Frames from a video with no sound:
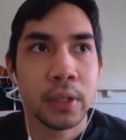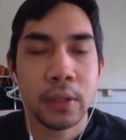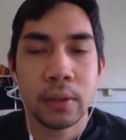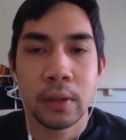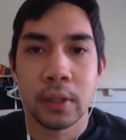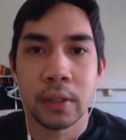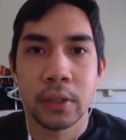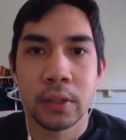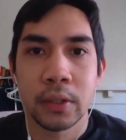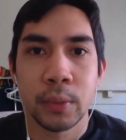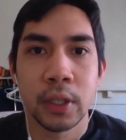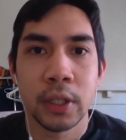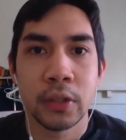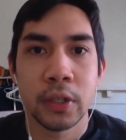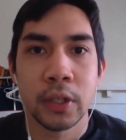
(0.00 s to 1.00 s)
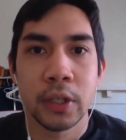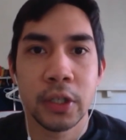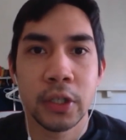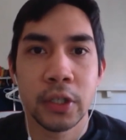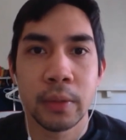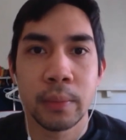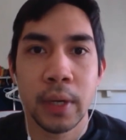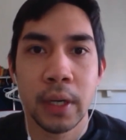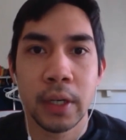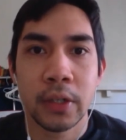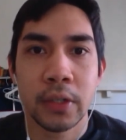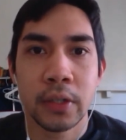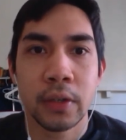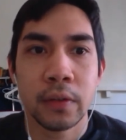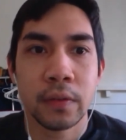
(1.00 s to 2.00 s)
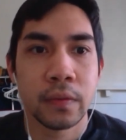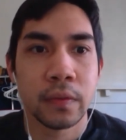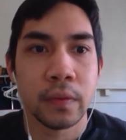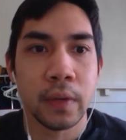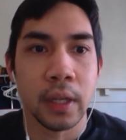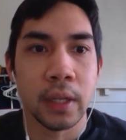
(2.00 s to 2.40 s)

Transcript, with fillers: do a small introduction about yourself?